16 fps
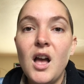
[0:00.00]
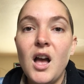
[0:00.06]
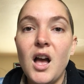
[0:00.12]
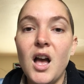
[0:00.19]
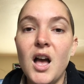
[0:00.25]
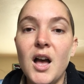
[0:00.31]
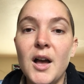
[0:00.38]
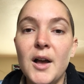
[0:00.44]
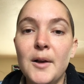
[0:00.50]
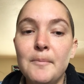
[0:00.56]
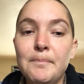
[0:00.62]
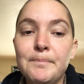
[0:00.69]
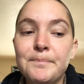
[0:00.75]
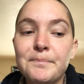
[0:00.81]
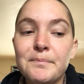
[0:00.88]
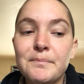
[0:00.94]

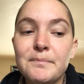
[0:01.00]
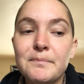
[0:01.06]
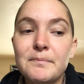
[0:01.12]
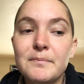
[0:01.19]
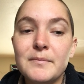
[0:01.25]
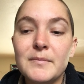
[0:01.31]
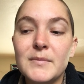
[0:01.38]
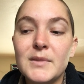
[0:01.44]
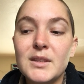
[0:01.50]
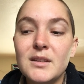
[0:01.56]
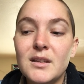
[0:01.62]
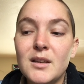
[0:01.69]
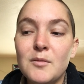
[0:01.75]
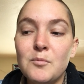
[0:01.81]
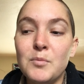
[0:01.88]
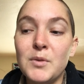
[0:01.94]

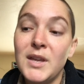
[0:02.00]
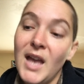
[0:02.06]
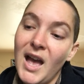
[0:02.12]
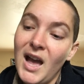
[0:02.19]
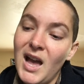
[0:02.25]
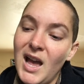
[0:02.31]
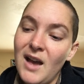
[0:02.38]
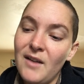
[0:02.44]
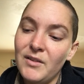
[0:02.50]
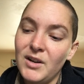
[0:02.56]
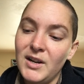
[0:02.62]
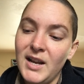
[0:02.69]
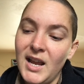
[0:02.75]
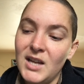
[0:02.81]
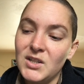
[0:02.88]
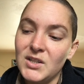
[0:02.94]
But yeah, I have it on
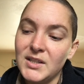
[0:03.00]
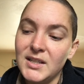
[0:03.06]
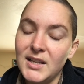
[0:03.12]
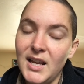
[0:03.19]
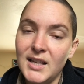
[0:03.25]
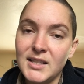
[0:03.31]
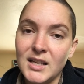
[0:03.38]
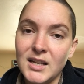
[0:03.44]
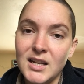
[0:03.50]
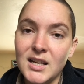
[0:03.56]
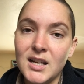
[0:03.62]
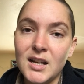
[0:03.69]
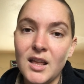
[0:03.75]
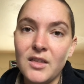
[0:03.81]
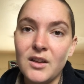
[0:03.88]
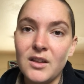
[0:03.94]
hand just in case I need
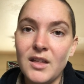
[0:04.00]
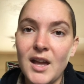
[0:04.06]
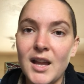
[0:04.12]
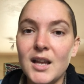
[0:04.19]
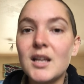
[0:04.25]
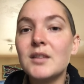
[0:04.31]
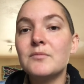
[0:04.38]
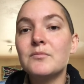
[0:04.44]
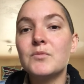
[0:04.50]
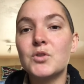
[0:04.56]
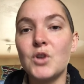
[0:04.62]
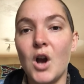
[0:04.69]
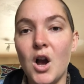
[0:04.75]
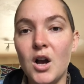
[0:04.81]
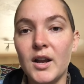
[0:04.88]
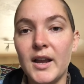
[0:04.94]
another like
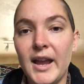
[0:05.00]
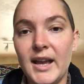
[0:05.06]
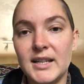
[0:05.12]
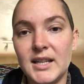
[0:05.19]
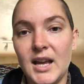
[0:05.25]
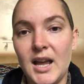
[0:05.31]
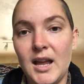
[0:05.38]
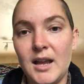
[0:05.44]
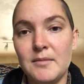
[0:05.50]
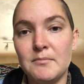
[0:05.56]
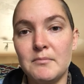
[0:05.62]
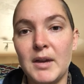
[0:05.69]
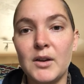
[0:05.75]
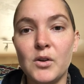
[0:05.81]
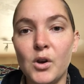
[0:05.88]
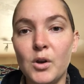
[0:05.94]
strong
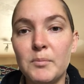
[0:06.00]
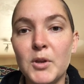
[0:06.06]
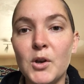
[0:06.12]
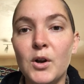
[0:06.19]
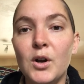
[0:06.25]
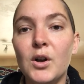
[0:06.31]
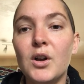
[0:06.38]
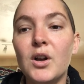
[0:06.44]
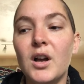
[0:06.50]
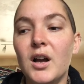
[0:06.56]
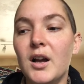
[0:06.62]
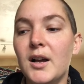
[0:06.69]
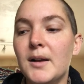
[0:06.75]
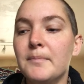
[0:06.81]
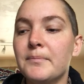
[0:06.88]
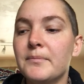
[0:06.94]
antimicrobial,
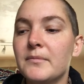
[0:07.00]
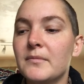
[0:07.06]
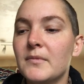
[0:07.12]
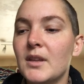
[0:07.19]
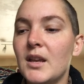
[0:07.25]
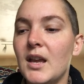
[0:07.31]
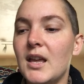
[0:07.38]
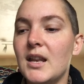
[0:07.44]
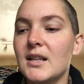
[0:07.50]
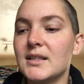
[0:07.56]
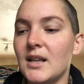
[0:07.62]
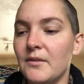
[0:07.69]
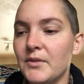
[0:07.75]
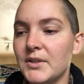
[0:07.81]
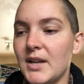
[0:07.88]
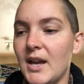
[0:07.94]
and it's
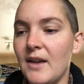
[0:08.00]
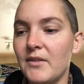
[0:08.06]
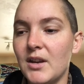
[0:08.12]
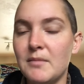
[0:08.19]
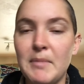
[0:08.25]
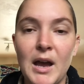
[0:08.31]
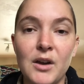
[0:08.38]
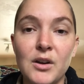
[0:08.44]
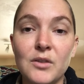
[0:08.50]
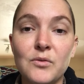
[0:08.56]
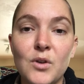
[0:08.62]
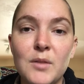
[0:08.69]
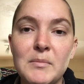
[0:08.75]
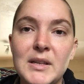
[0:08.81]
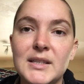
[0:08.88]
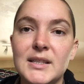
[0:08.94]
helpful to have it in powder
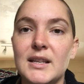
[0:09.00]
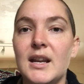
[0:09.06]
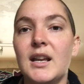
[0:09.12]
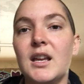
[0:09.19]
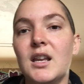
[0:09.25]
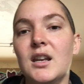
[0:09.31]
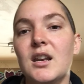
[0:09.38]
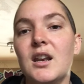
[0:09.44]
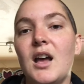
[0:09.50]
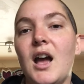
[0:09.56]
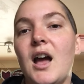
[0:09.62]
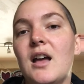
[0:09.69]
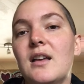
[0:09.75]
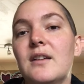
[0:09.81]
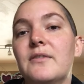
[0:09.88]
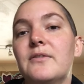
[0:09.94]
form, because then it can,
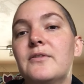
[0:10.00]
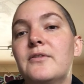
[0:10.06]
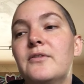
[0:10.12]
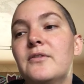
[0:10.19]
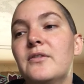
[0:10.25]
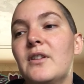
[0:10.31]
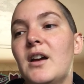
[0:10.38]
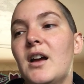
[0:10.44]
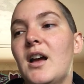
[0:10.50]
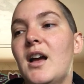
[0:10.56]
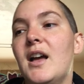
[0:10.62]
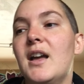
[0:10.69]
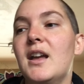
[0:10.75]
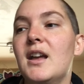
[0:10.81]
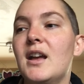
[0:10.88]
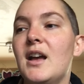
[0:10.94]
if
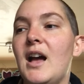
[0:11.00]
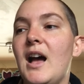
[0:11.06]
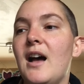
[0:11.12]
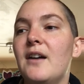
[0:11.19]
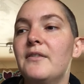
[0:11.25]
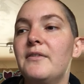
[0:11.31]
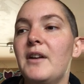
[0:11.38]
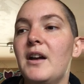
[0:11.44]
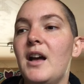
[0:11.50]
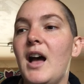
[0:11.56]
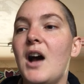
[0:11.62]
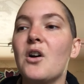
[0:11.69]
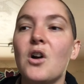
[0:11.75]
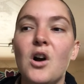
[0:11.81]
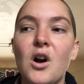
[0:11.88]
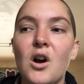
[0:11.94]
I have
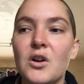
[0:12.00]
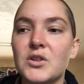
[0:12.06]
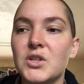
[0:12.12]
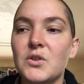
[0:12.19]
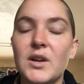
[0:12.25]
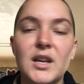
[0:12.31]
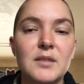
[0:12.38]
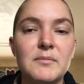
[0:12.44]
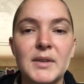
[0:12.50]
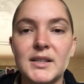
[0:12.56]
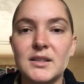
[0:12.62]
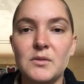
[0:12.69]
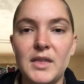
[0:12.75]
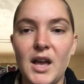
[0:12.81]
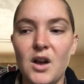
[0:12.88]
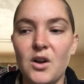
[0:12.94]
alcohol too, I can mix it
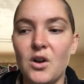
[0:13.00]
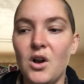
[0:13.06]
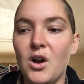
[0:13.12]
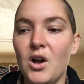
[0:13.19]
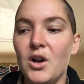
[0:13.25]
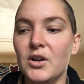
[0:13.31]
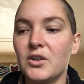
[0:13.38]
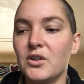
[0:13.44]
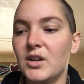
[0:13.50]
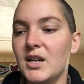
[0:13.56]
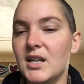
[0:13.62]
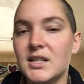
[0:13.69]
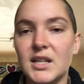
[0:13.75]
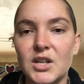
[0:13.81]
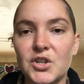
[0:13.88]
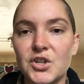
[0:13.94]
with alcohol and create
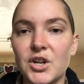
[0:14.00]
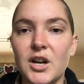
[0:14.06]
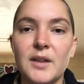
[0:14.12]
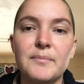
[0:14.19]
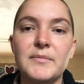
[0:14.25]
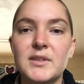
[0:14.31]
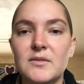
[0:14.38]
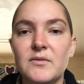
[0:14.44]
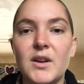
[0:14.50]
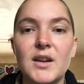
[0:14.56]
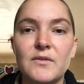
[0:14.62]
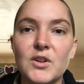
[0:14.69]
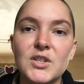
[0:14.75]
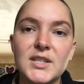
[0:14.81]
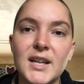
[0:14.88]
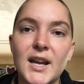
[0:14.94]
a tincture. It's very
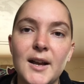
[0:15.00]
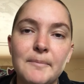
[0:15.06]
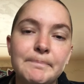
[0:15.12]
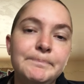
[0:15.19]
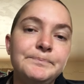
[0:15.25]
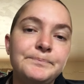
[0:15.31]
versatile.